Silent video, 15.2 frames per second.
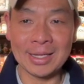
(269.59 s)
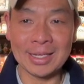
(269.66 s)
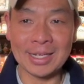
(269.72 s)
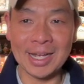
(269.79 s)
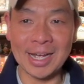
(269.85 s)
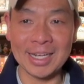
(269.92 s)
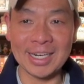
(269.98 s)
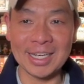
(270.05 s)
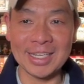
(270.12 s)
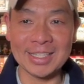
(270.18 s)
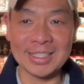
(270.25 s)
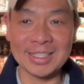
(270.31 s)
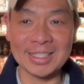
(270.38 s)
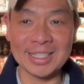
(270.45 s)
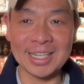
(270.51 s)
kind of
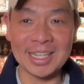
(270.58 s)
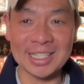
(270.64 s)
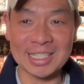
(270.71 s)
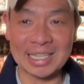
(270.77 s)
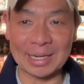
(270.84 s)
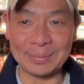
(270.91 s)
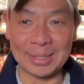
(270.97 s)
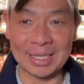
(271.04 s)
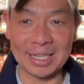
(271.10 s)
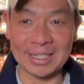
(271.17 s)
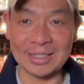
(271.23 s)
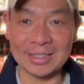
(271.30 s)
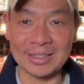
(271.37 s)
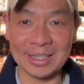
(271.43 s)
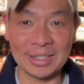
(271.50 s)
see the celebrity
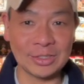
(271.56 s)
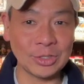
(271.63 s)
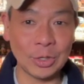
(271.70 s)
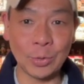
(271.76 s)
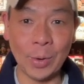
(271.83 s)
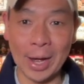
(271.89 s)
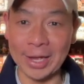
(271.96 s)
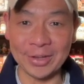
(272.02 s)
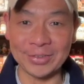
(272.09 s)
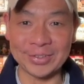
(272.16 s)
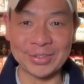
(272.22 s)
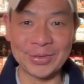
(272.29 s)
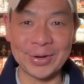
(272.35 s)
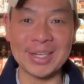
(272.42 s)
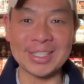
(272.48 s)
and they'll go wild
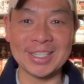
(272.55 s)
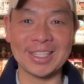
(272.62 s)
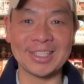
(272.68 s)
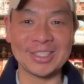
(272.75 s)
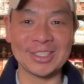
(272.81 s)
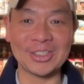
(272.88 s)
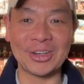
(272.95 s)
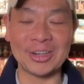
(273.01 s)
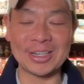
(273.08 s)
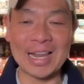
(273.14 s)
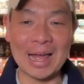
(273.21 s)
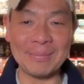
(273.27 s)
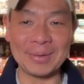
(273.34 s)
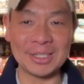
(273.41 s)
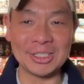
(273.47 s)
and crazy and they'll start
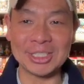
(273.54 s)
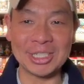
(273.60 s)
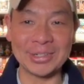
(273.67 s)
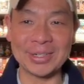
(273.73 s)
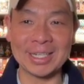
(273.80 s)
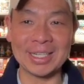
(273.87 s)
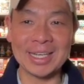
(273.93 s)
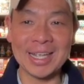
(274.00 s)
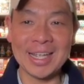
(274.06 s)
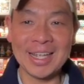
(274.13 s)
clapping and cheering